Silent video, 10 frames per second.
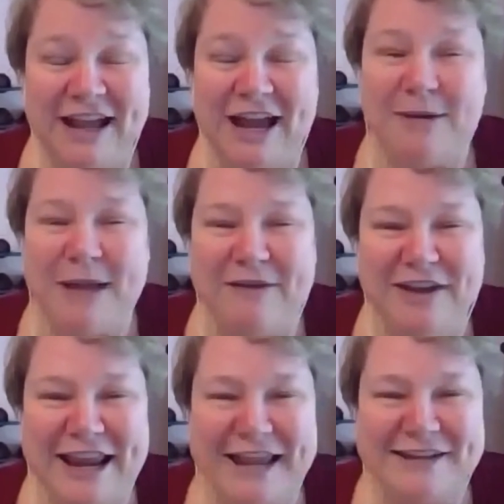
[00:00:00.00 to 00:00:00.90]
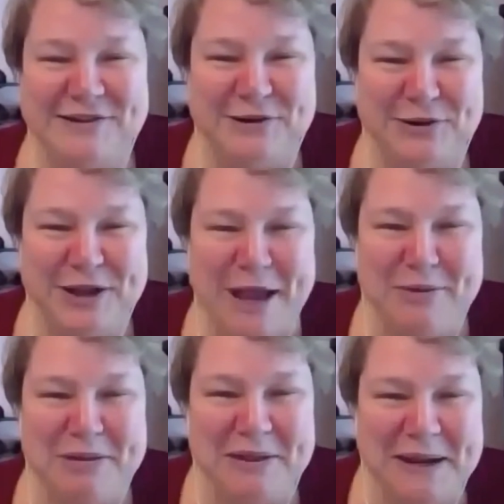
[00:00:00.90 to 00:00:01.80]
having an external
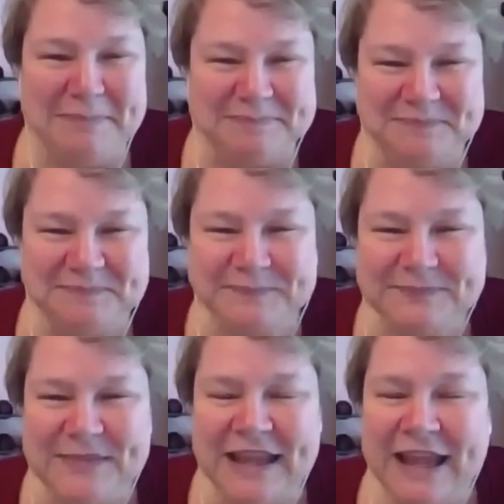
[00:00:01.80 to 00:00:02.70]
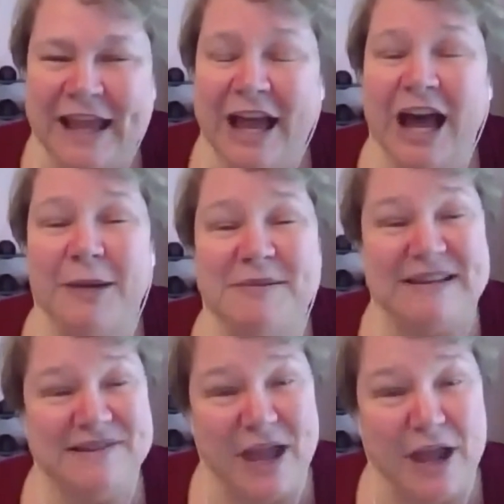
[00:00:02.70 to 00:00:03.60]
accountability. And
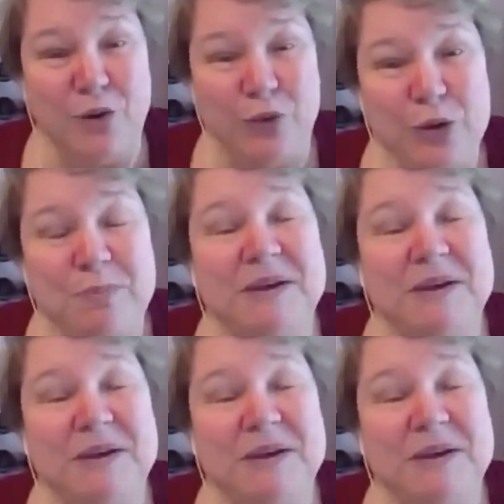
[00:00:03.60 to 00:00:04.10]
so that group,